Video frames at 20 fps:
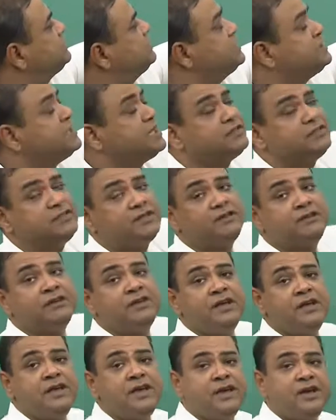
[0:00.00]
thing and then
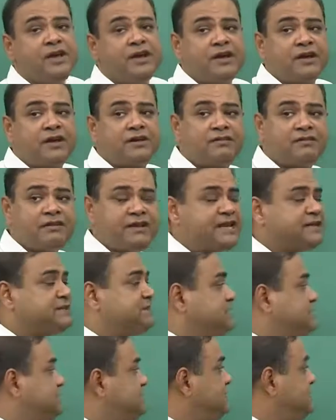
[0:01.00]

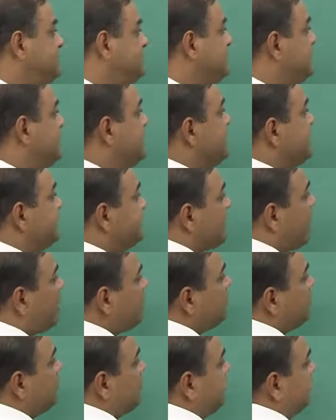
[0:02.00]
create it,
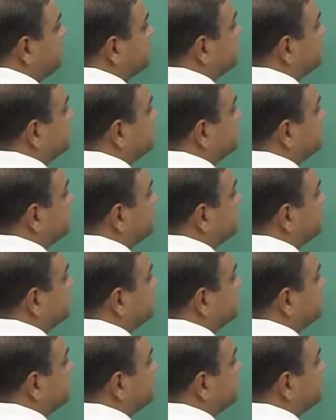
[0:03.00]
now let